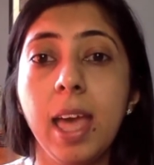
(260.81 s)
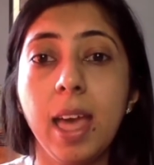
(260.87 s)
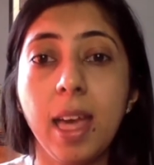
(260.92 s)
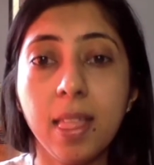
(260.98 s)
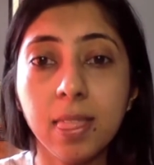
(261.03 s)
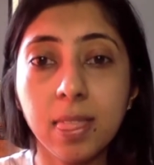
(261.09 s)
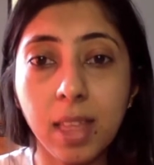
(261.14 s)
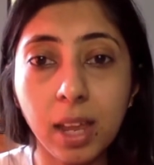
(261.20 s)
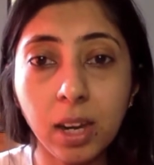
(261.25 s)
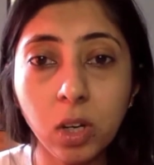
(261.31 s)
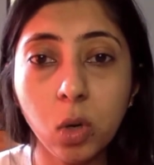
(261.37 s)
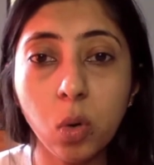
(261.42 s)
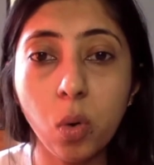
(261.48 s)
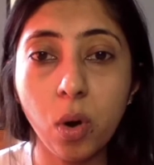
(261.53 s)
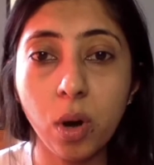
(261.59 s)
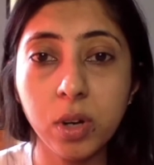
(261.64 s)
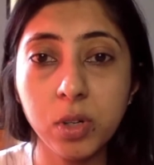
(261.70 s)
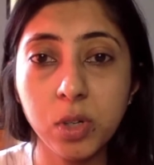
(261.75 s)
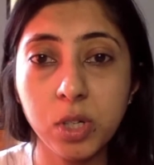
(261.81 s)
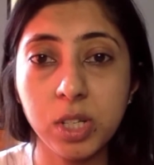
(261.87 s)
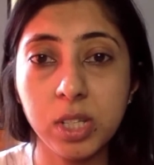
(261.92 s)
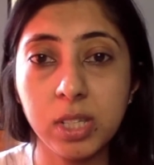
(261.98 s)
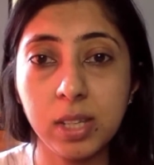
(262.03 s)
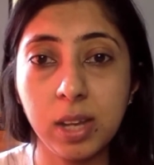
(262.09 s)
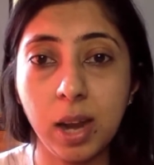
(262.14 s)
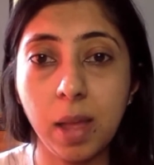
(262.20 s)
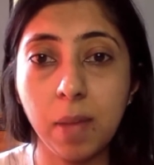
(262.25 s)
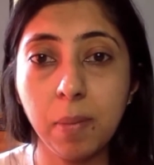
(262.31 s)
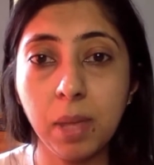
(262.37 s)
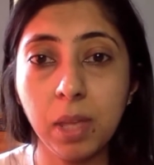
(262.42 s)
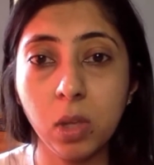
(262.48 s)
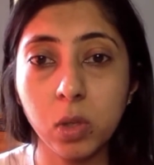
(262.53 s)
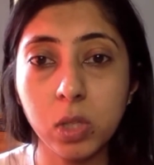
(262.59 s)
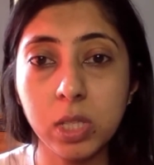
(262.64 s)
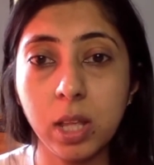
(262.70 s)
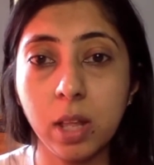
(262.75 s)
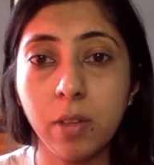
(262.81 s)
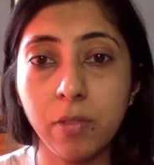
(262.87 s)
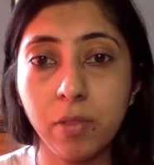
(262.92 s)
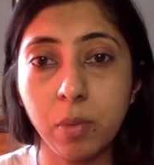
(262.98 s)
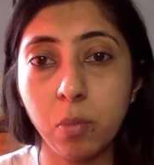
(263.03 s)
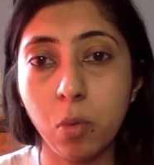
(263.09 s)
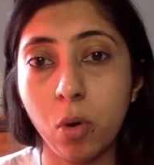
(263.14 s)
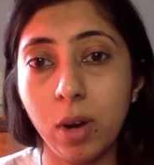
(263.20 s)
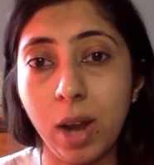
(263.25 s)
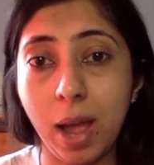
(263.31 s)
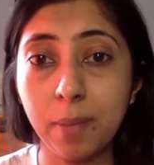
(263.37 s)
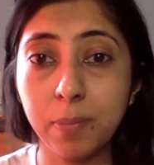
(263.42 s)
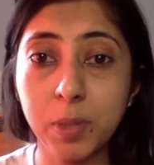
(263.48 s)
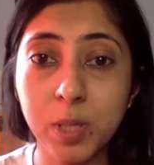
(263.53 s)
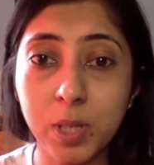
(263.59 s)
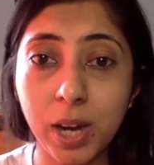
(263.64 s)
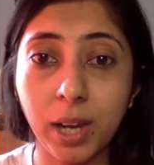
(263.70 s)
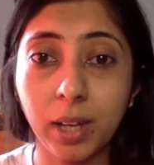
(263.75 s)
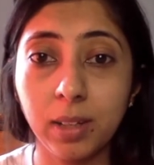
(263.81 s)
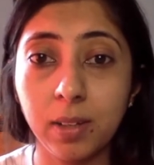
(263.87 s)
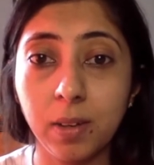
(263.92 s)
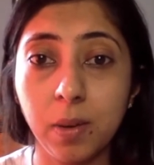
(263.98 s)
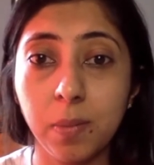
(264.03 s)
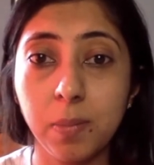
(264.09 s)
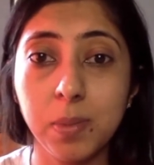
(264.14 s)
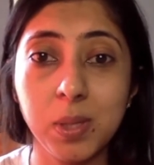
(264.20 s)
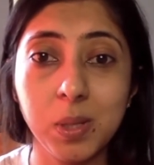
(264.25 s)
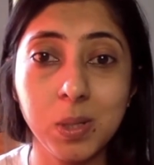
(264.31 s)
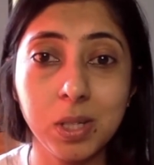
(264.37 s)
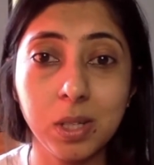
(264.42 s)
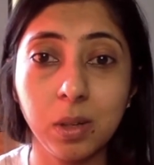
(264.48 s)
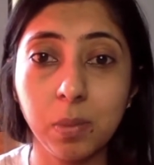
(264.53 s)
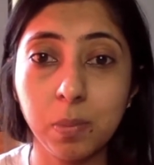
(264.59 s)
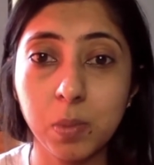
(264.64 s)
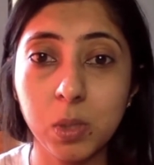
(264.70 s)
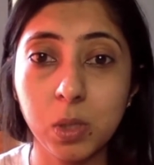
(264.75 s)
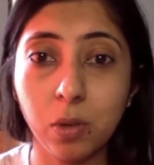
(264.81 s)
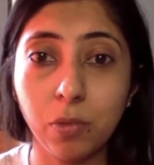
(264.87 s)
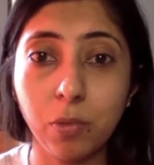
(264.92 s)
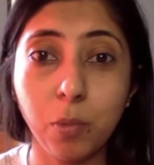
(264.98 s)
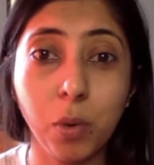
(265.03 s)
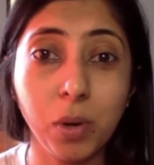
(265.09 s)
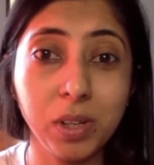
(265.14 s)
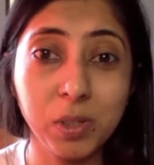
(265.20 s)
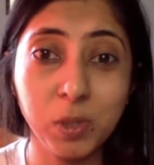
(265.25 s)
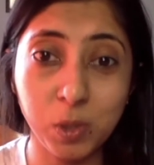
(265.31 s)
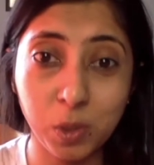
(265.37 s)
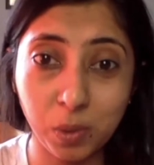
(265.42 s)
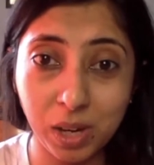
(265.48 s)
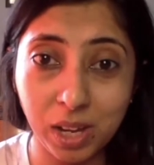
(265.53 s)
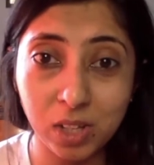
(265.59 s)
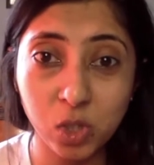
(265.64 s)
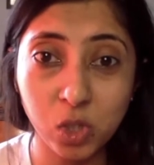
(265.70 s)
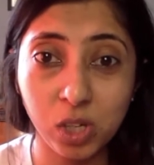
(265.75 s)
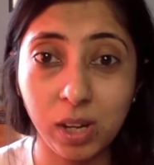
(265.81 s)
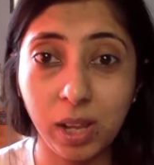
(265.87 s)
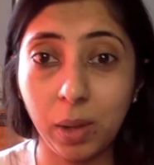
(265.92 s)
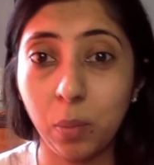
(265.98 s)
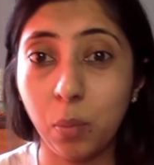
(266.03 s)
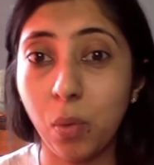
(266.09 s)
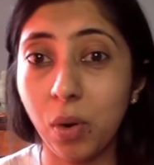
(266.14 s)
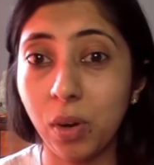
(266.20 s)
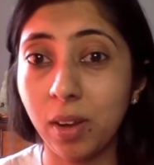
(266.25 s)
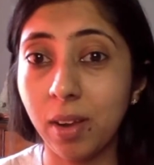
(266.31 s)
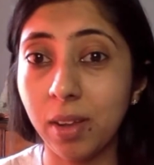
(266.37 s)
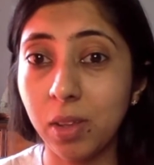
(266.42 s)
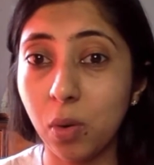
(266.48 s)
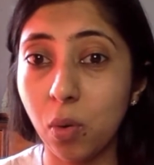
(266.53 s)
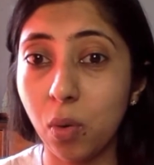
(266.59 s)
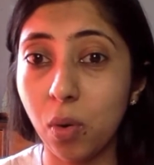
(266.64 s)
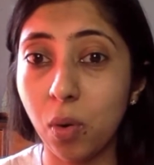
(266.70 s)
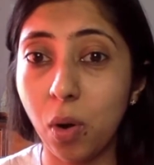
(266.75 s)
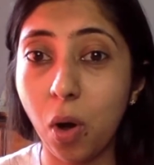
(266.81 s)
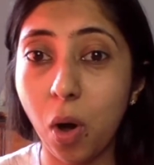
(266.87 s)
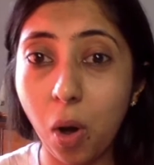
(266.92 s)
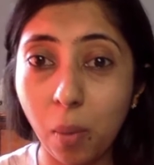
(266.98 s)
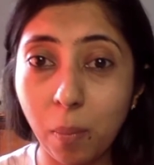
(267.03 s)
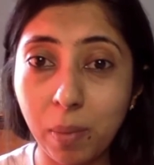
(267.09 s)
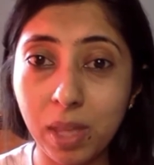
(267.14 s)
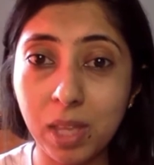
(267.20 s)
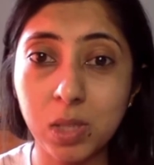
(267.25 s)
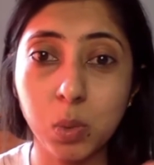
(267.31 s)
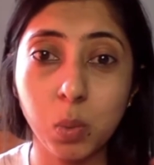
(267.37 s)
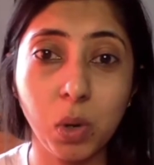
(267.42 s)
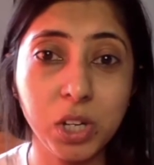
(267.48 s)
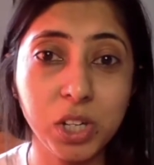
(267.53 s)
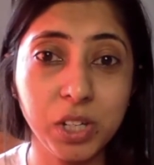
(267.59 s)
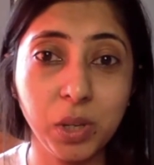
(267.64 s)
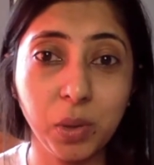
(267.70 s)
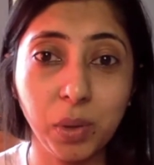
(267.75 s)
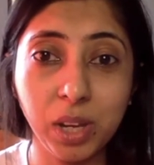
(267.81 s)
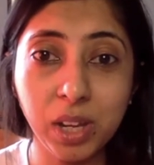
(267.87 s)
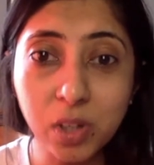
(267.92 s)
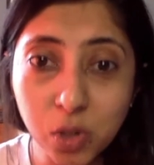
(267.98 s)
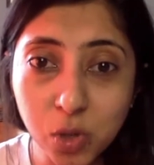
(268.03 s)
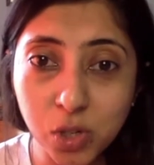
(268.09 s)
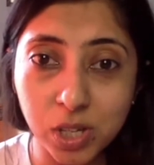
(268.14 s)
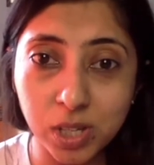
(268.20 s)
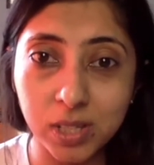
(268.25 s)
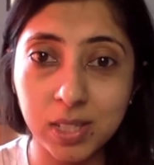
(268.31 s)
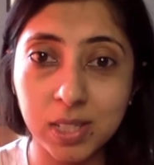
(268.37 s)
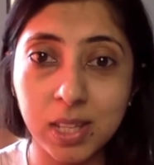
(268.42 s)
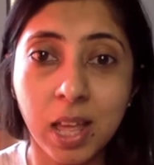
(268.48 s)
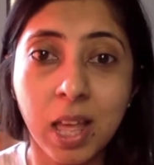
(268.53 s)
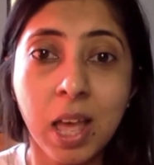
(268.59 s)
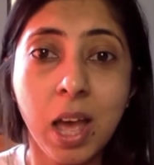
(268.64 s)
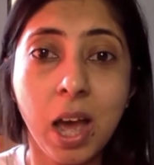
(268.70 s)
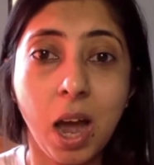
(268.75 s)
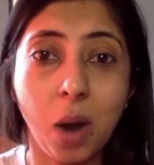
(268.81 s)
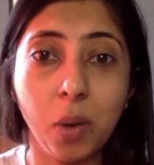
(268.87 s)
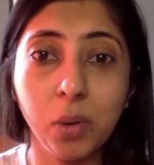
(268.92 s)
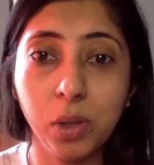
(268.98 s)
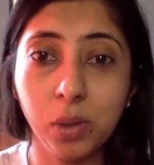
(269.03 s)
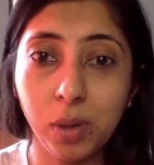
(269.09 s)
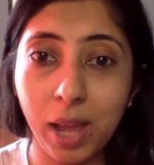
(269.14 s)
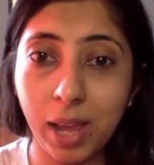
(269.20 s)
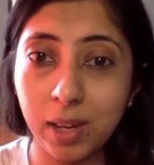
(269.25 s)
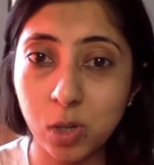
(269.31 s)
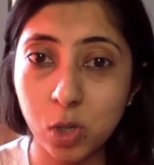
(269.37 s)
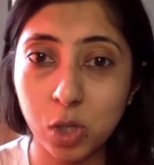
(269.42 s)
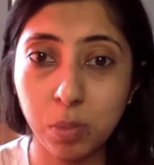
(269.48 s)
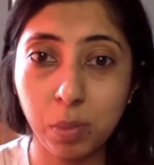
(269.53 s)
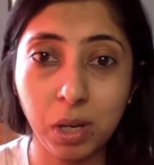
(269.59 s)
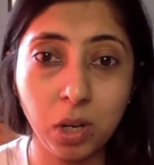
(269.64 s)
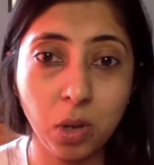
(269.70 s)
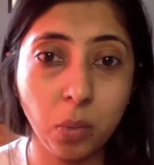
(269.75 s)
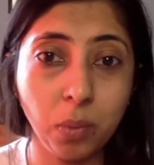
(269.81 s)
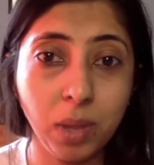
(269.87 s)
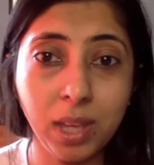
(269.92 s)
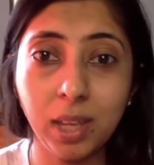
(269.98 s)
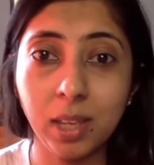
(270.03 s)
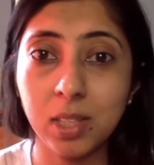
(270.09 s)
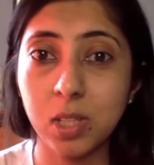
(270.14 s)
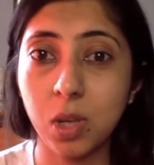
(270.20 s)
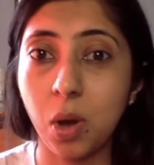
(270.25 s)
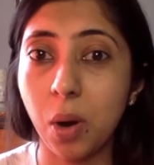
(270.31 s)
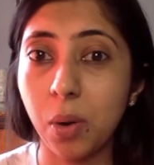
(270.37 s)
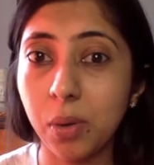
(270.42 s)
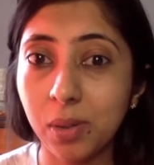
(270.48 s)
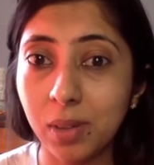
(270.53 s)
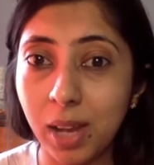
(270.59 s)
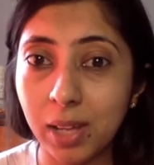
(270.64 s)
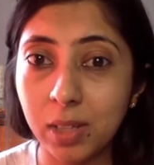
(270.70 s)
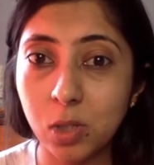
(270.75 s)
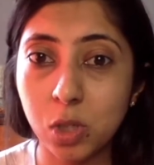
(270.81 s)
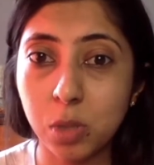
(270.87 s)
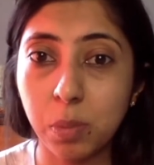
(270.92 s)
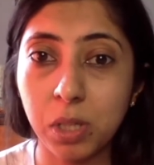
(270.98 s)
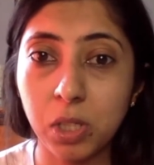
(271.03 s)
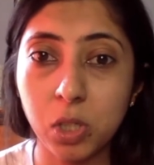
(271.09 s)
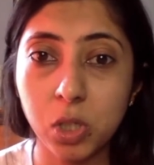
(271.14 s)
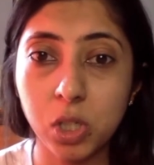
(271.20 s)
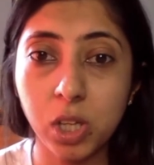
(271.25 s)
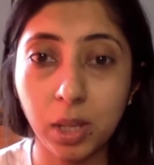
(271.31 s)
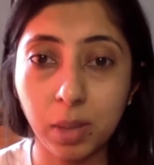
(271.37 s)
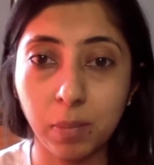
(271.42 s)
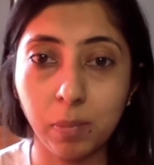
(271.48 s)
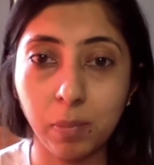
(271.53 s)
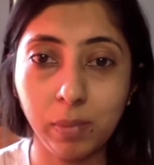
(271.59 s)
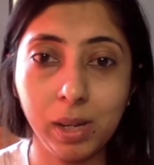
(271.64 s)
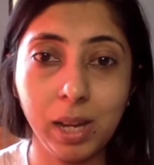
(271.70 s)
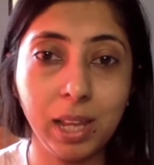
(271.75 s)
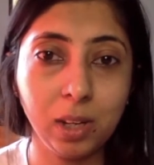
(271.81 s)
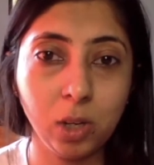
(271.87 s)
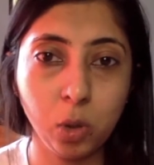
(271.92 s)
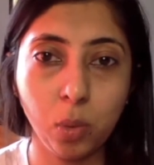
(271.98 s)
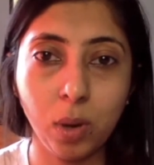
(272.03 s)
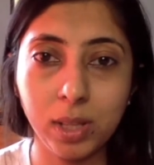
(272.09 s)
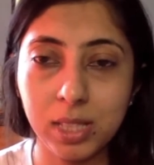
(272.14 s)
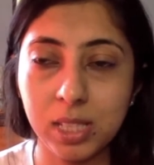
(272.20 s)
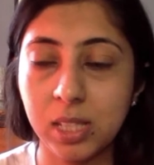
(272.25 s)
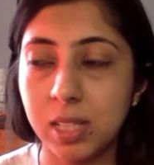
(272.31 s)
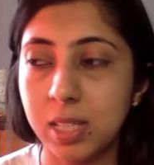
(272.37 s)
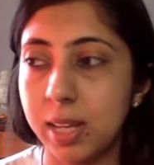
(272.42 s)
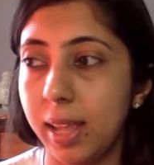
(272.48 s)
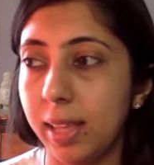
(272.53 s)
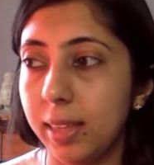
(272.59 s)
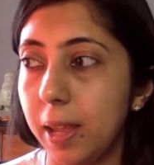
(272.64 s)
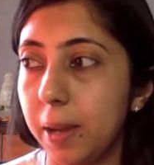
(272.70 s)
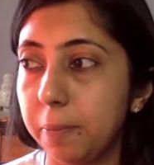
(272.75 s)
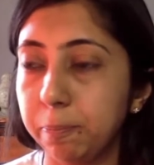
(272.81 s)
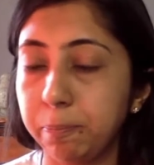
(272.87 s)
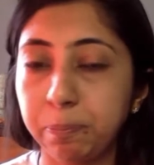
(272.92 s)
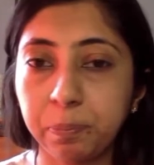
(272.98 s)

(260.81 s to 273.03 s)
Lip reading: And then go on to describing yourself in more abstract terms, in terms of what is your nature like, what are your hobbies, what are your interests, how do you like to spend your weekends, or how do you like to spend your time, like nuances like that.